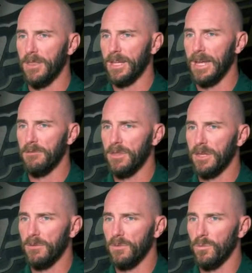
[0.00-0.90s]
think
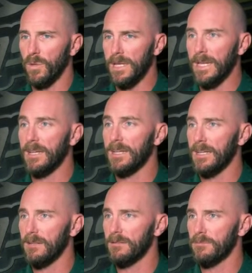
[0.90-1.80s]
everything that we need to
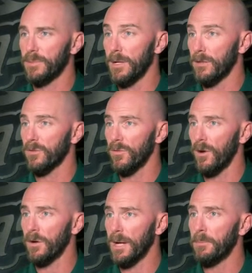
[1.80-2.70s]
get put in this
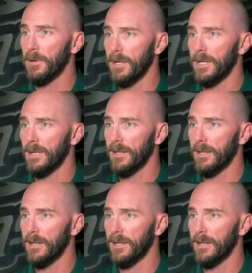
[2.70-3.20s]
fall got put in,